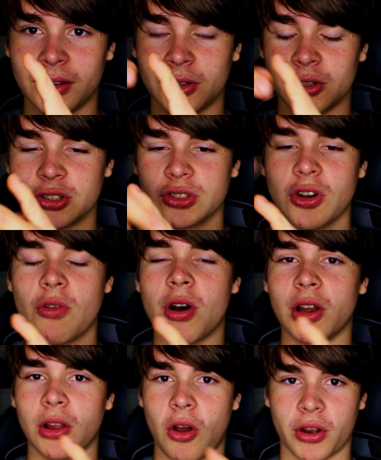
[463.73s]
You just go
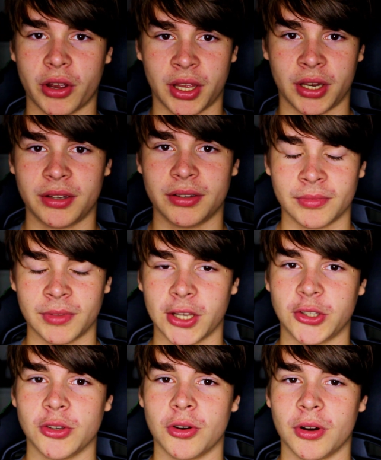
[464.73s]
along it
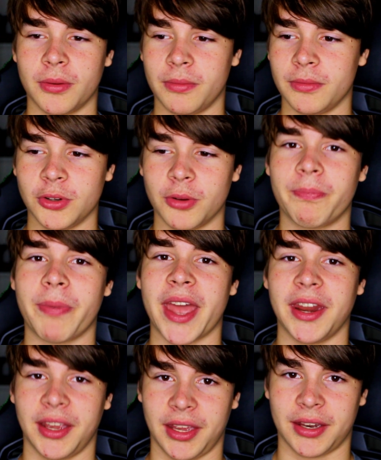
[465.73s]
like you're
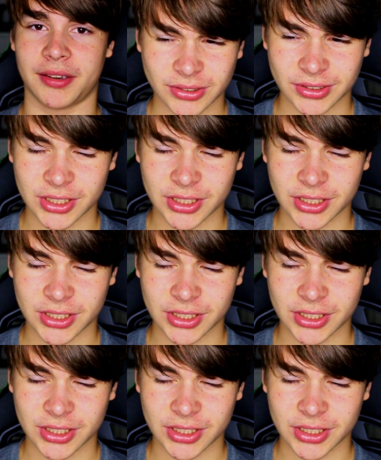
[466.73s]
petting it.